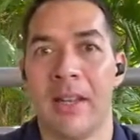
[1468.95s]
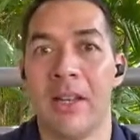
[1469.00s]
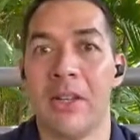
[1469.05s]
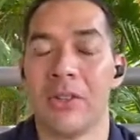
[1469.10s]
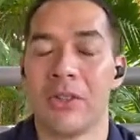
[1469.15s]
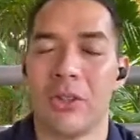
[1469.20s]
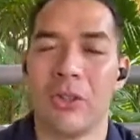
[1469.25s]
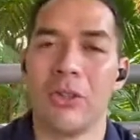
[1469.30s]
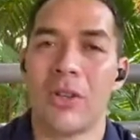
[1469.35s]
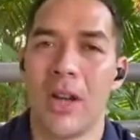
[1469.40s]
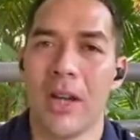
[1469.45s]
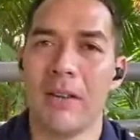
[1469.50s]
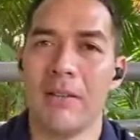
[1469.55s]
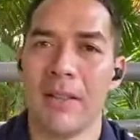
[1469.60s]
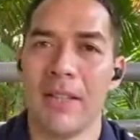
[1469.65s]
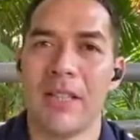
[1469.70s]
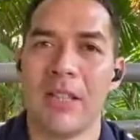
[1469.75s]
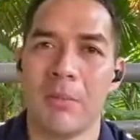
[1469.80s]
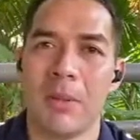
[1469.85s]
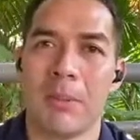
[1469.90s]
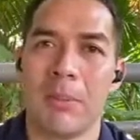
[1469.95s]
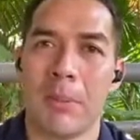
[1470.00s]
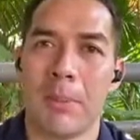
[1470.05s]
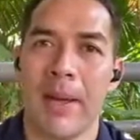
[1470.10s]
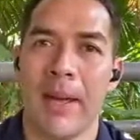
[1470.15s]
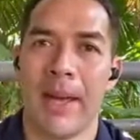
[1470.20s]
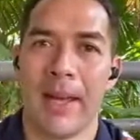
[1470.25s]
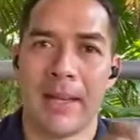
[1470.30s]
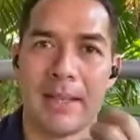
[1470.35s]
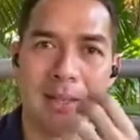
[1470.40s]
So you kind of need to be
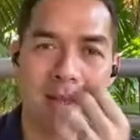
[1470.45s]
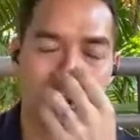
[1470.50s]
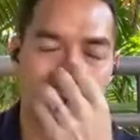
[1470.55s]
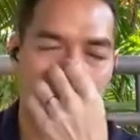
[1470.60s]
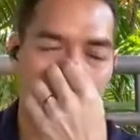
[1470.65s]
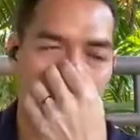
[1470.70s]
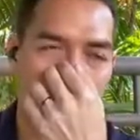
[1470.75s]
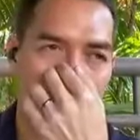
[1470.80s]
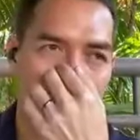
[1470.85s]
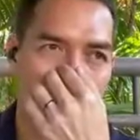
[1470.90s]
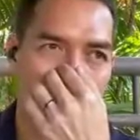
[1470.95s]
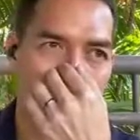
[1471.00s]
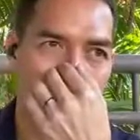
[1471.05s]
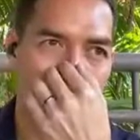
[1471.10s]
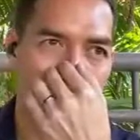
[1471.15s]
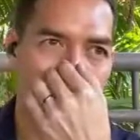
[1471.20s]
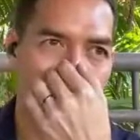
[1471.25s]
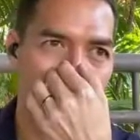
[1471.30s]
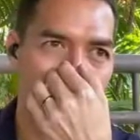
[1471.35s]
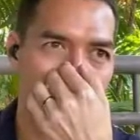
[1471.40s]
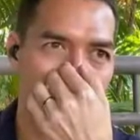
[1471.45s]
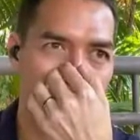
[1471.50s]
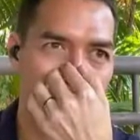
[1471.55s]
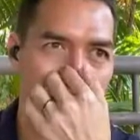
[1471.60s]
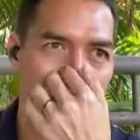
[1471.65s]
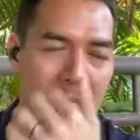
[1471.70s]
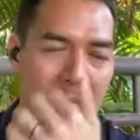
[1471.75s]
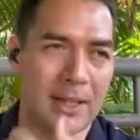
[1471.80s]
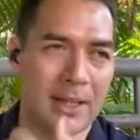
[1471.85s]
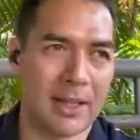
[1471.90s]
prepared. So I would
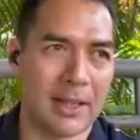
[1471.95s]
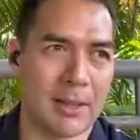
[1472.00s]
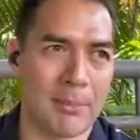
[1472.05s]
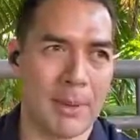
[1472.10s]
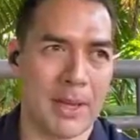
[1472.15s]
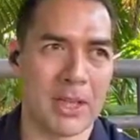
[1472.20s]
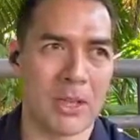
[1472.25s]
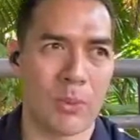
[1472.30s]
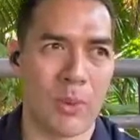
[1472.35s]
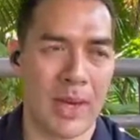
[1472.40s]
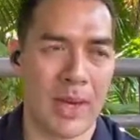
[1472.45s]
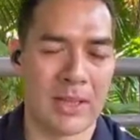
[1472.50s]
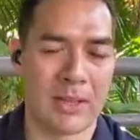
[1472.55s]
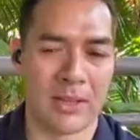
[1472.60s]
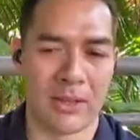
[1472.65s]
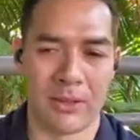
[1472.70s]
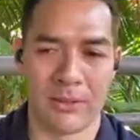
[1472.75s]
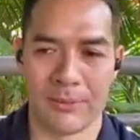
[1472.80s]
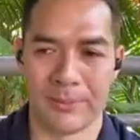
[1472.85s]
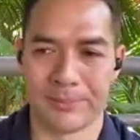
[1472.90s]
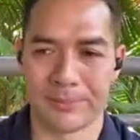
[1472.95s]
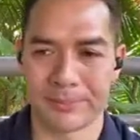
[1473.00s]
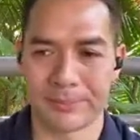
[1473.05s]
say that the best way to